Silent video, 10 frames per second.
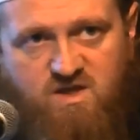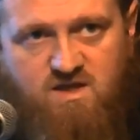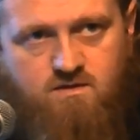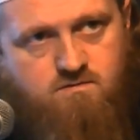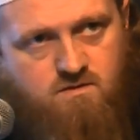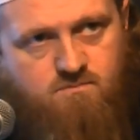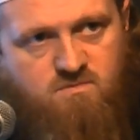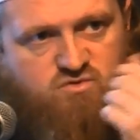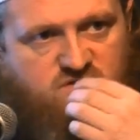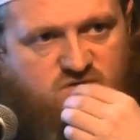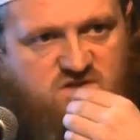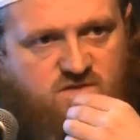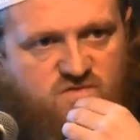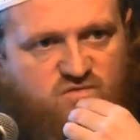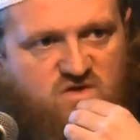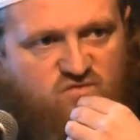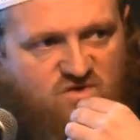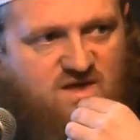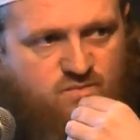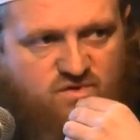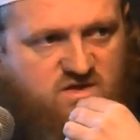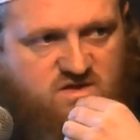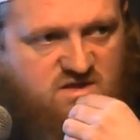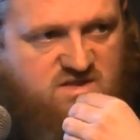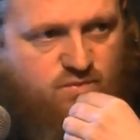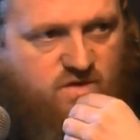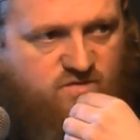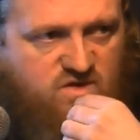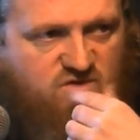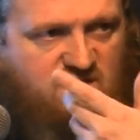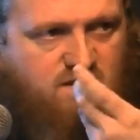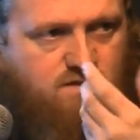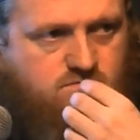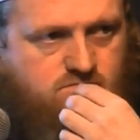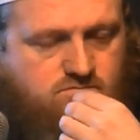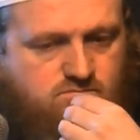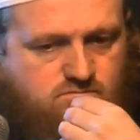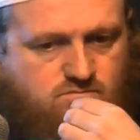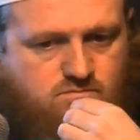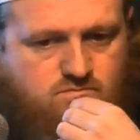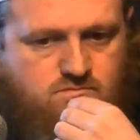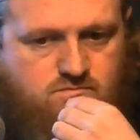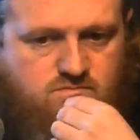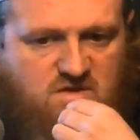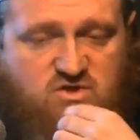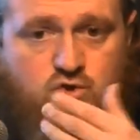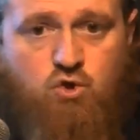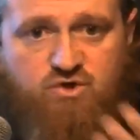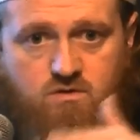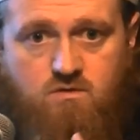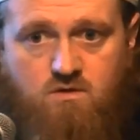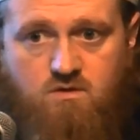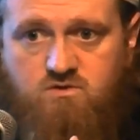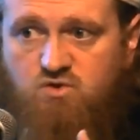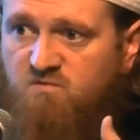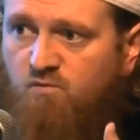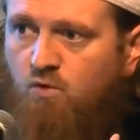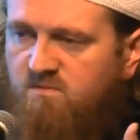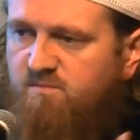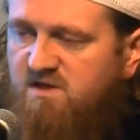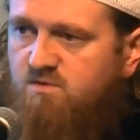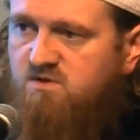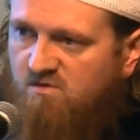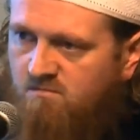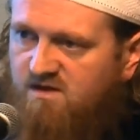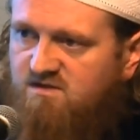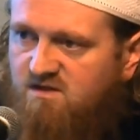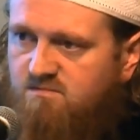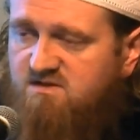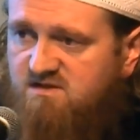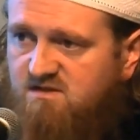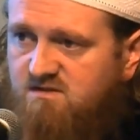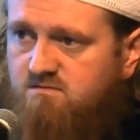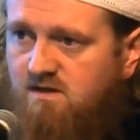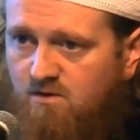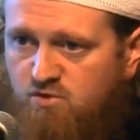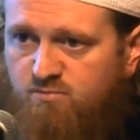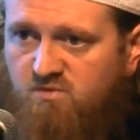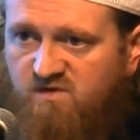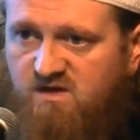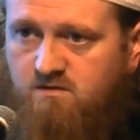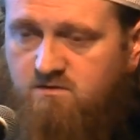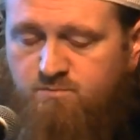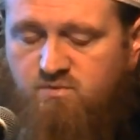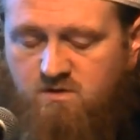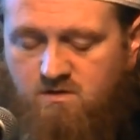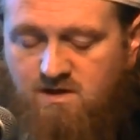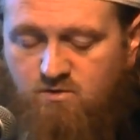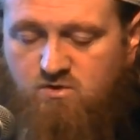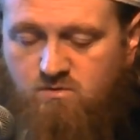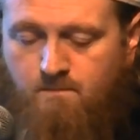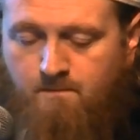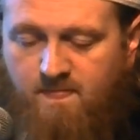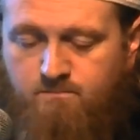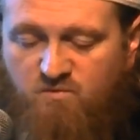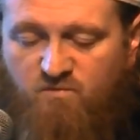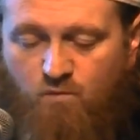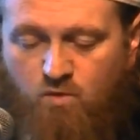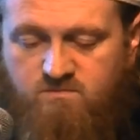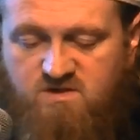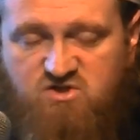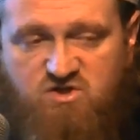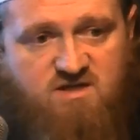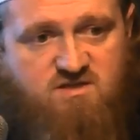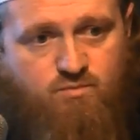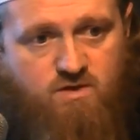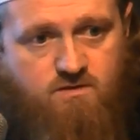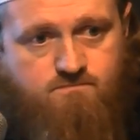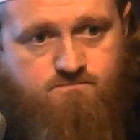here, Muntada, for example. It's very rarely we pray janazah prayer. Very rarely. It's good to inform the people, to remind them, this is how you, you, uh, how you perform the janazah prayer.